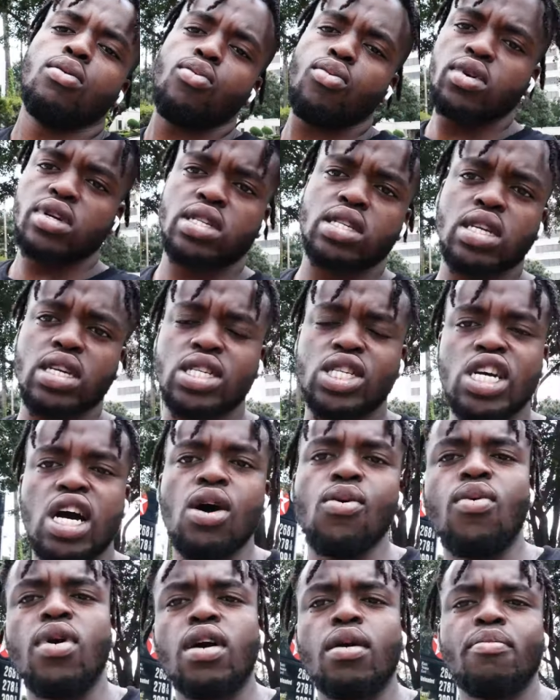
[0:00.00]
What is good,
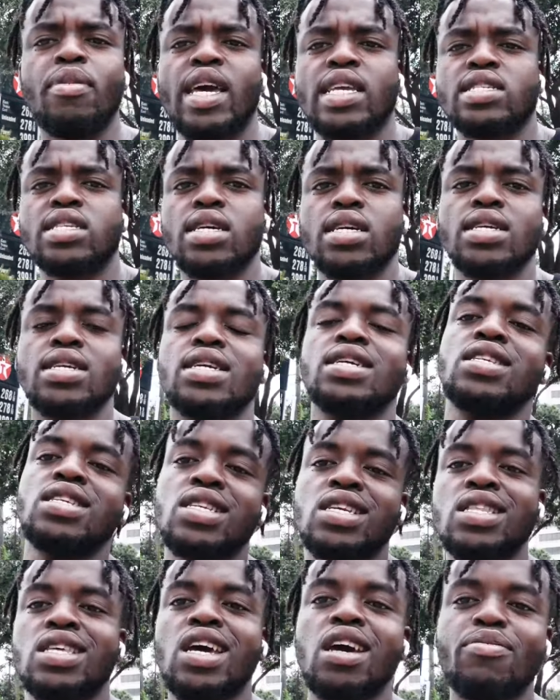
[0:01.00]
y'all? Welcome back to yet again
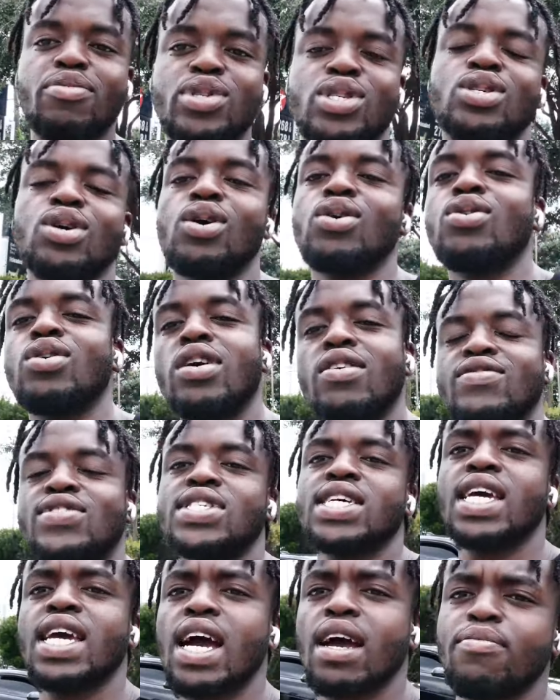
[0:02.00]
another episode of
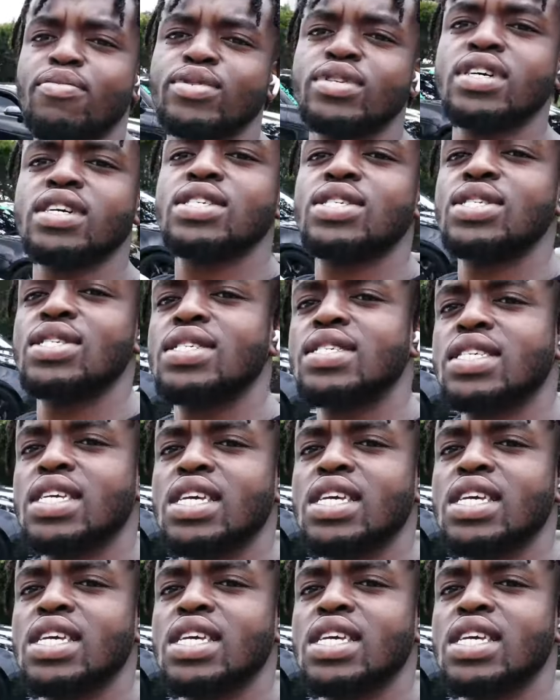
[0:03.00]
J.I. Productions.